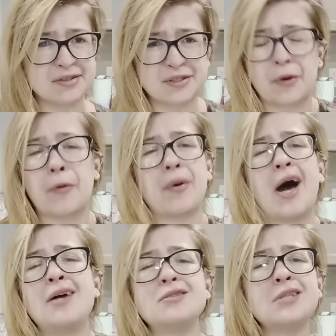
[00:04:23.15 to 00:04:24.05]
so
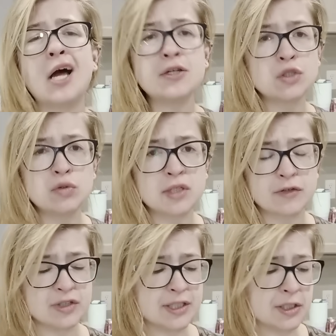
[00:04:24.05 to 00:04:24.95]
not too big
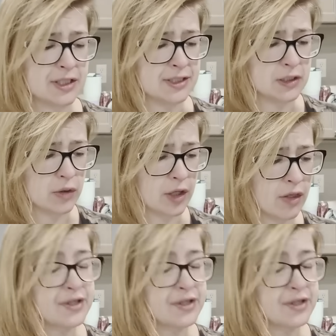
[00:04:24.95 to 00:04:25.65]
of a deal to deal with.